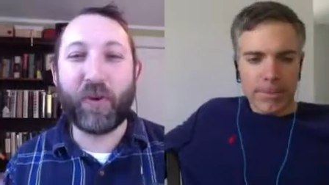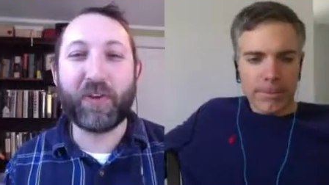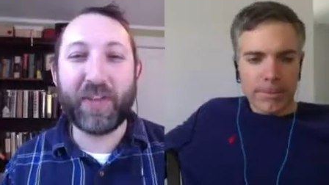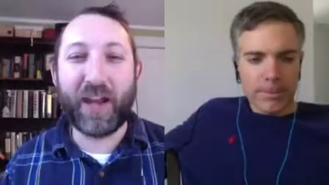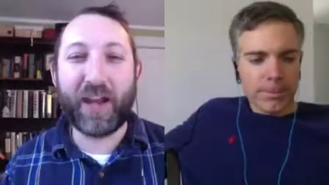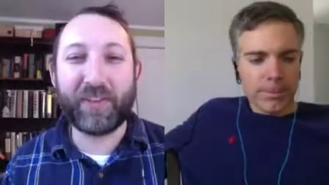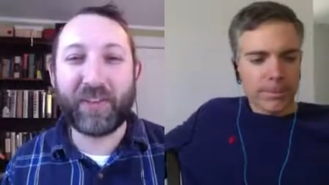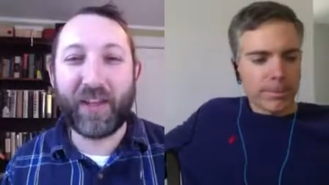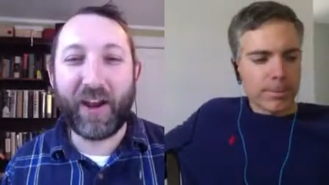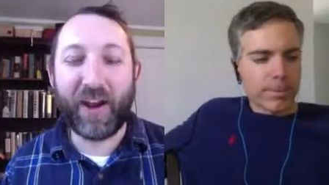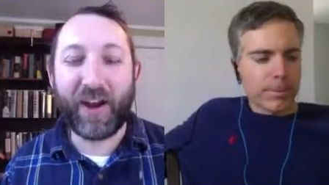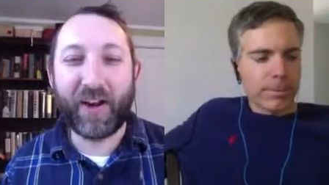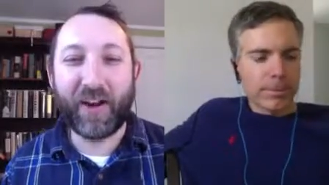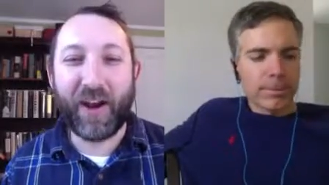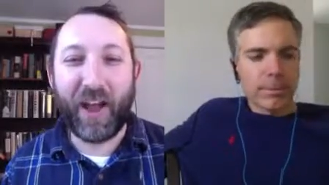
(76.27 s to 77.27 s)
Speaker 1: out
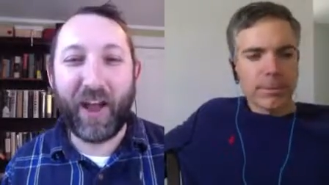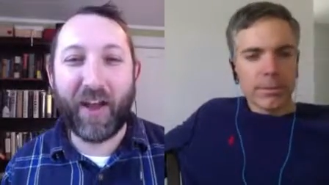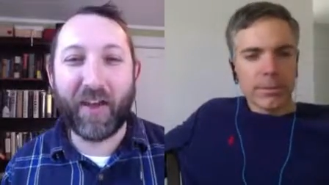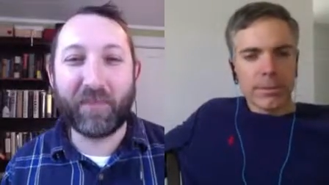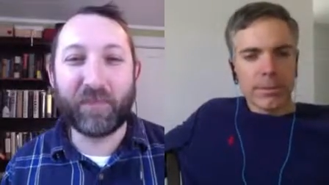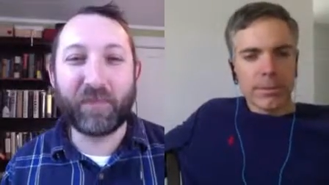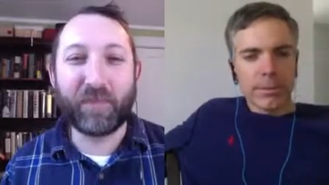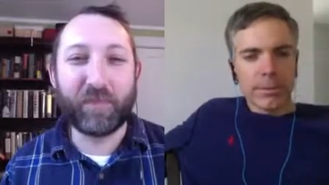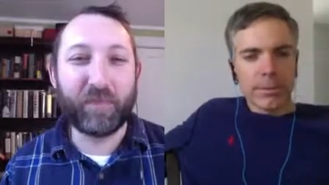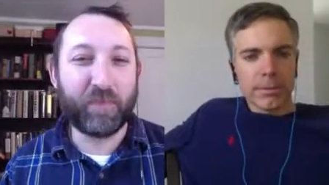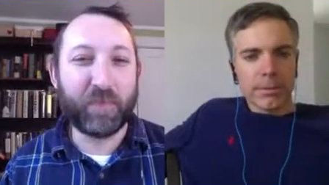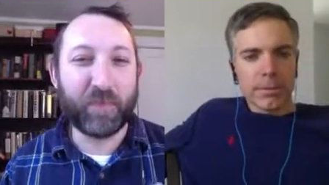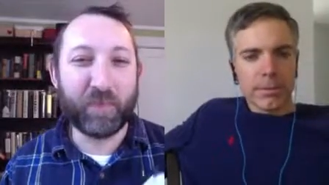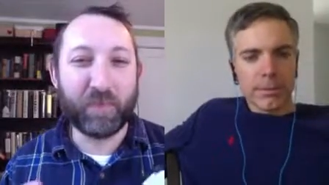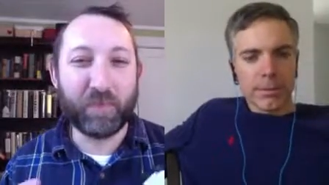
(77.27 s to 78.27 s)
there have
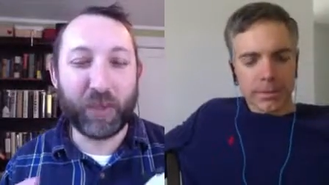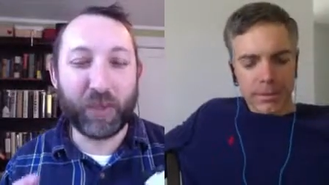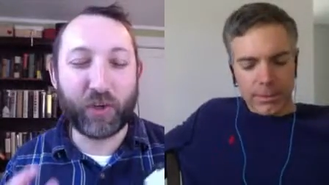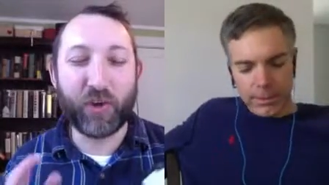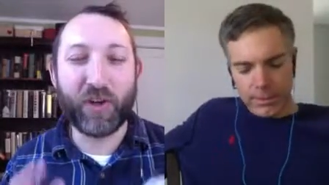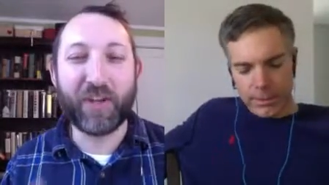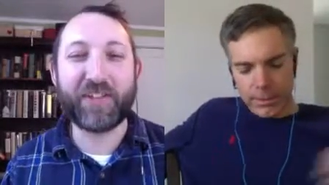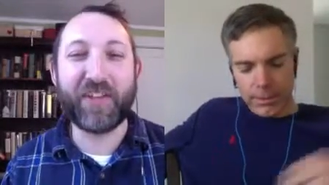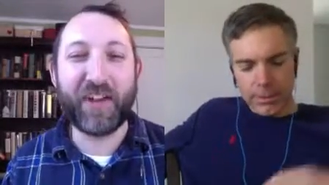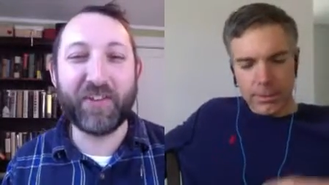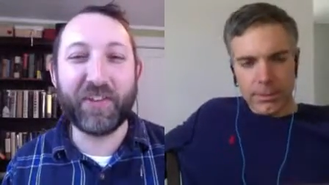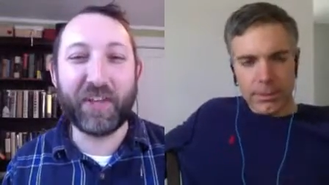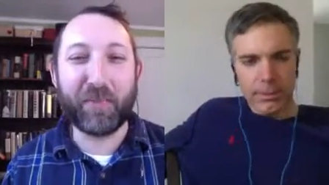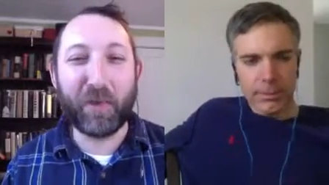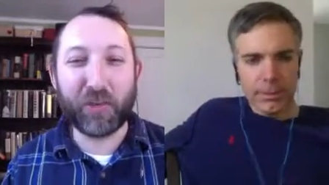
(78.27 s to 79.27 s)
been
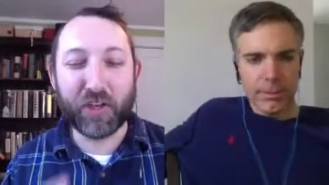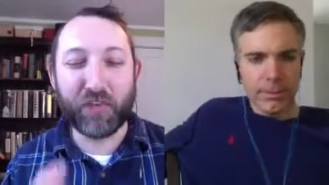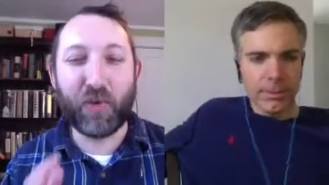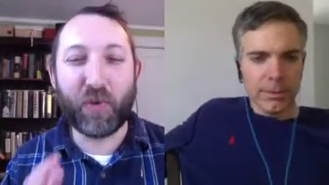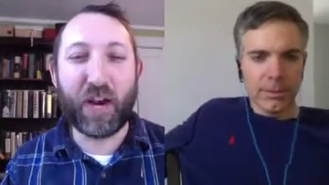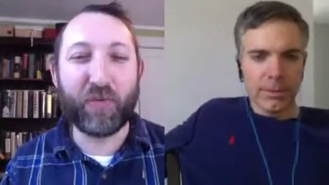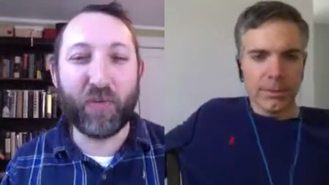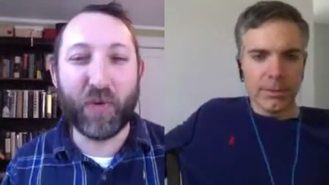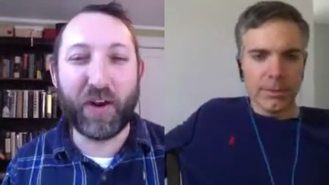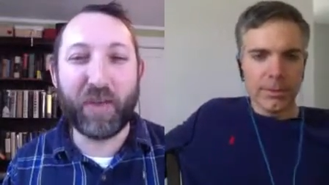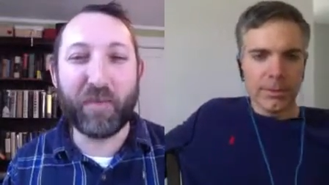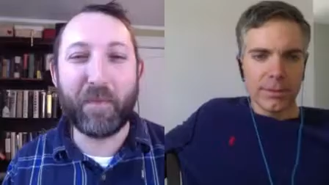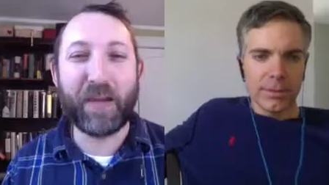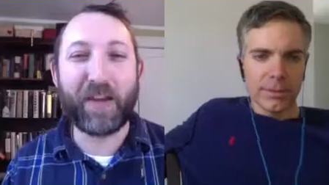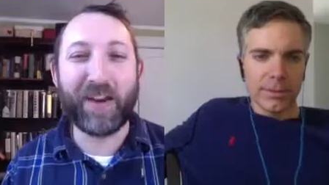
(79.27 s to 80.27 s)
criticizing much of what I've written
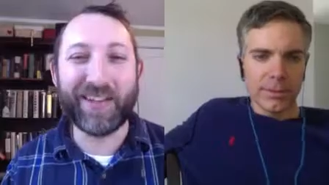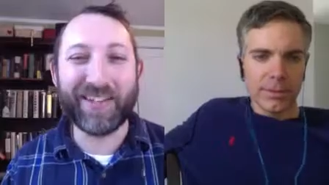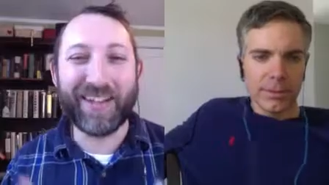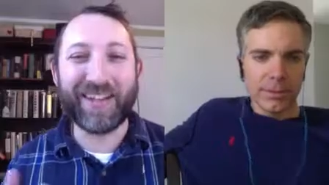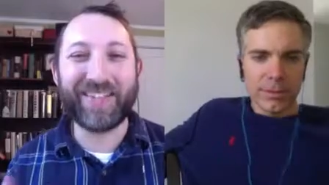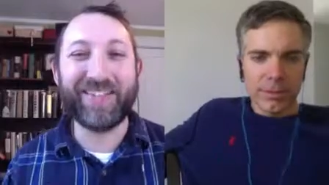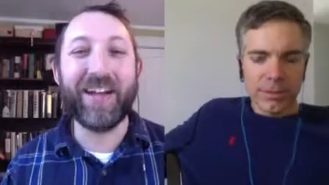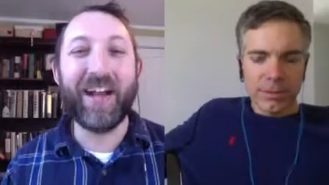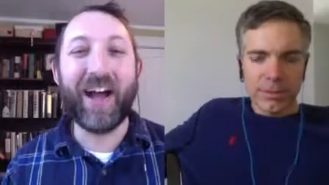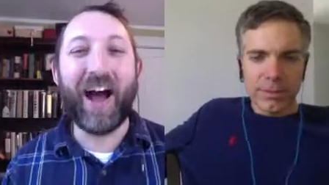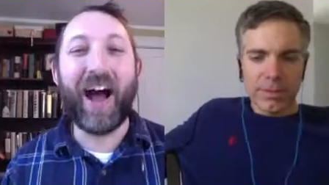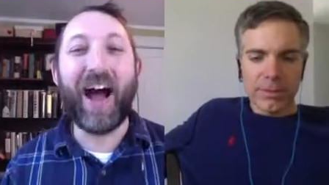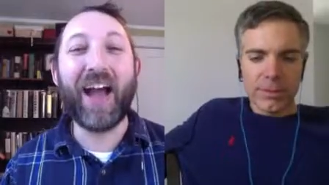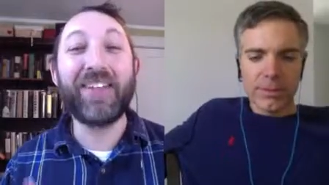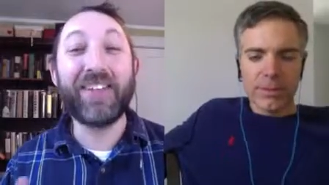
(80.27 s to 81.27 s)
because I
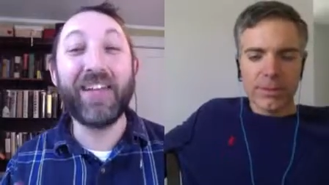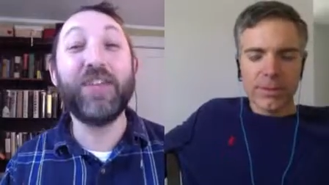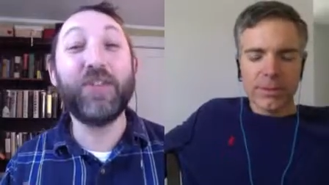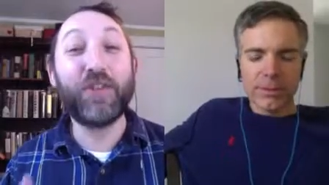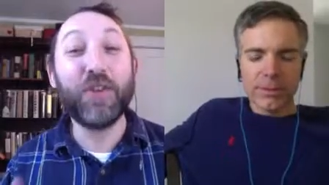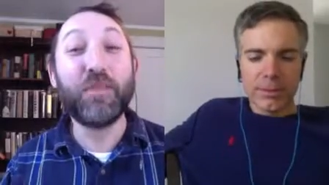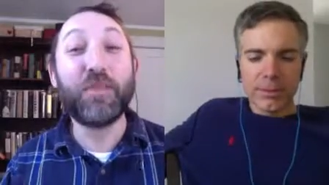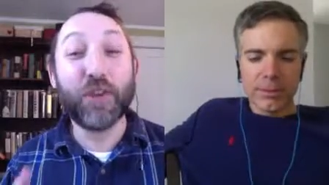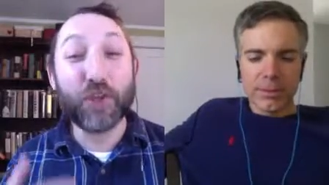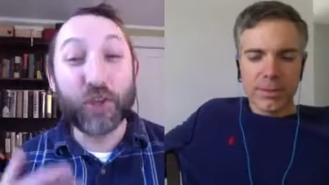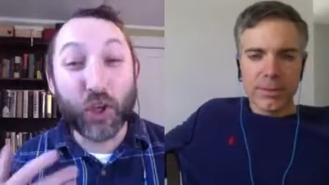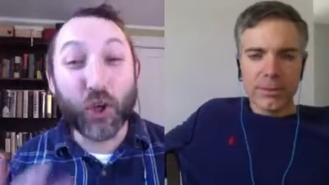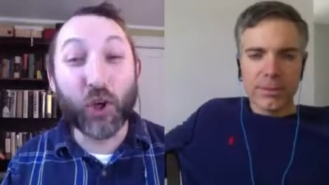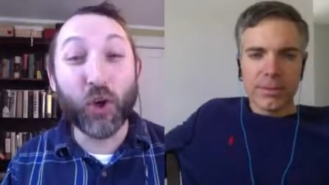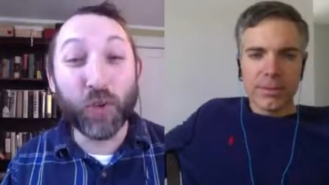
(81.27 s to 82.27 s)
I tend to
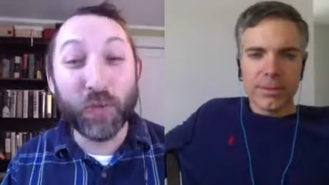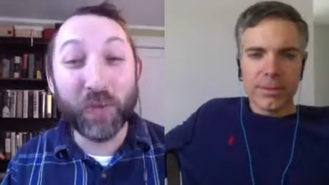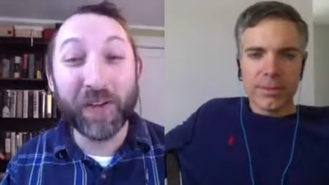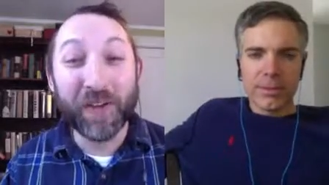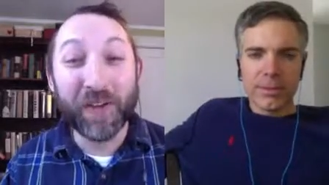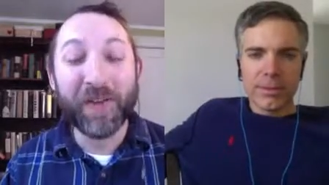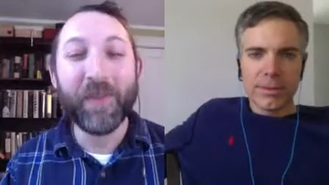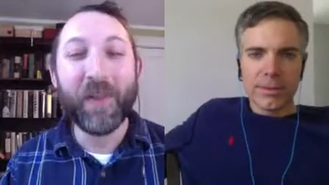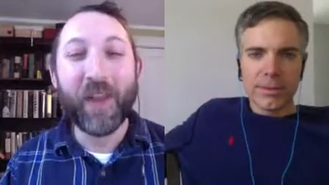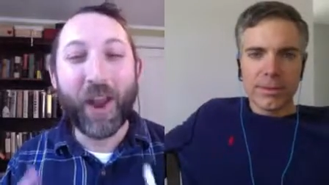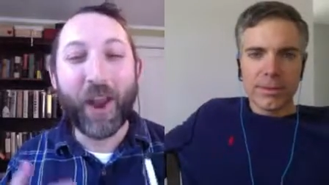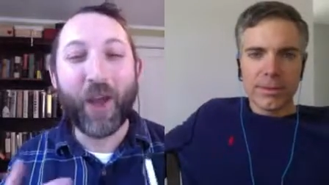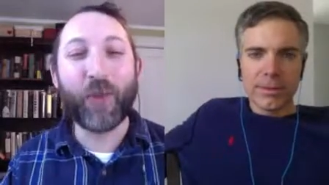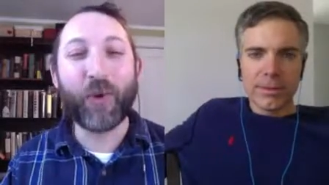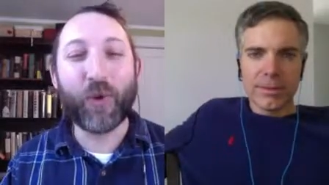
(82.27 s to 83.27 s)
presume
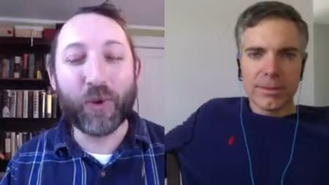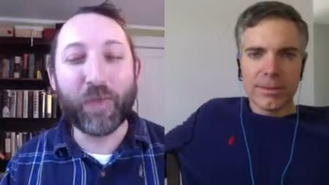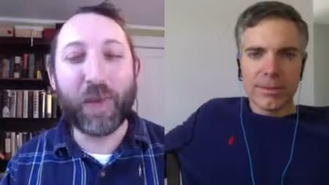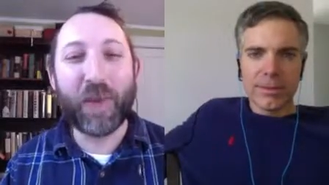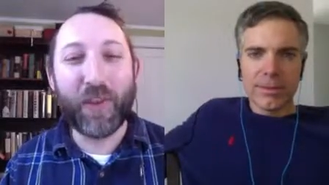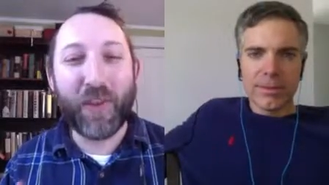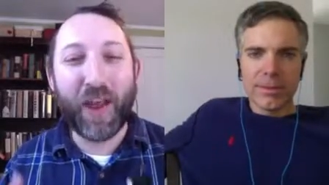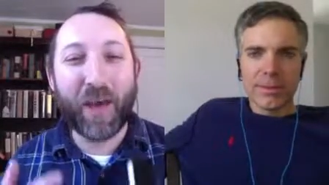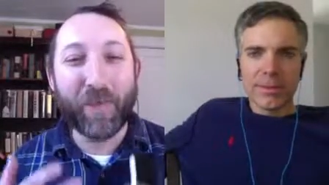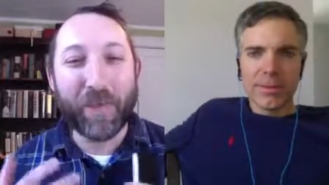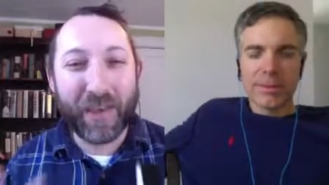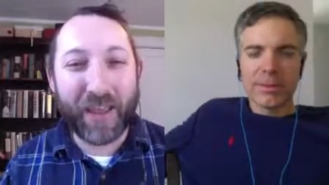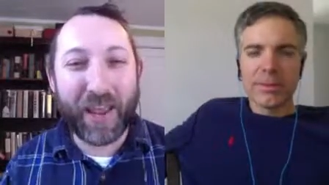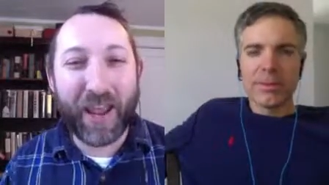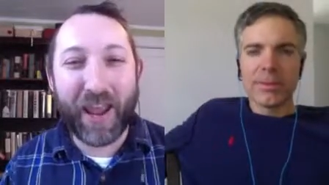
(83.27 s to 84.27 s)
Hillary would be the
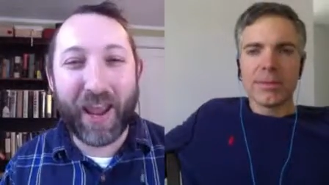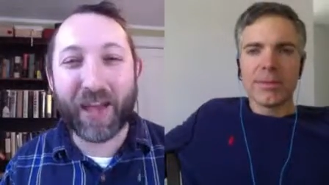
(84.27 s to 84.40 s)
nominee.